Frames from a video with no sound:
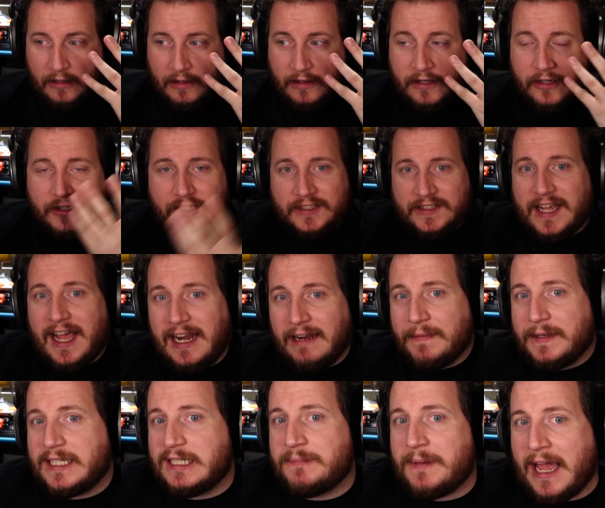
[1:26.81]
You just kind of
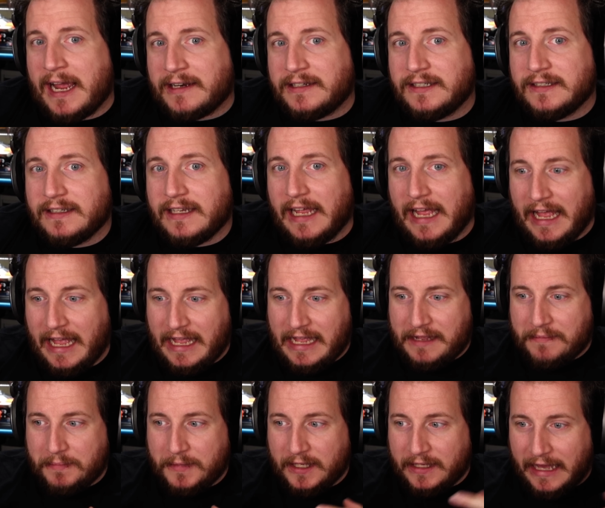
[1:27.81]
expect a
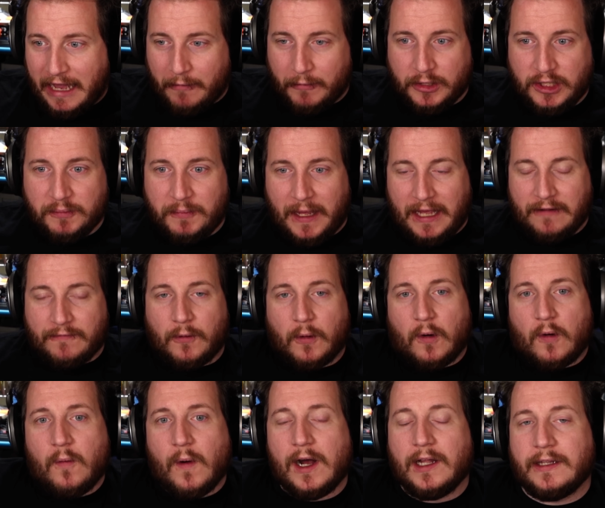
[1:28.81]
you get what you pay for
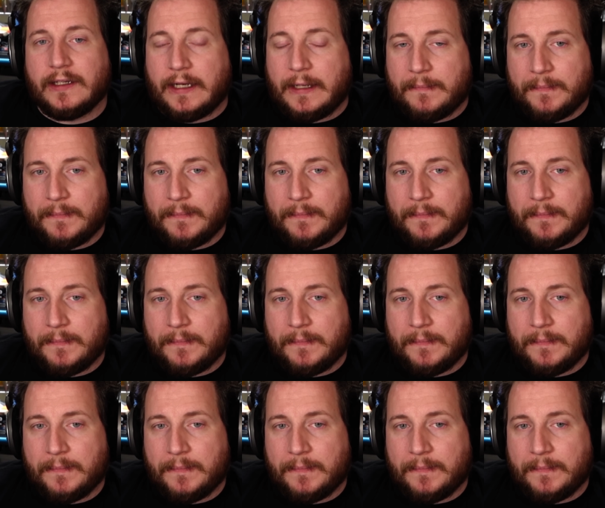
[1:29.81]
quality.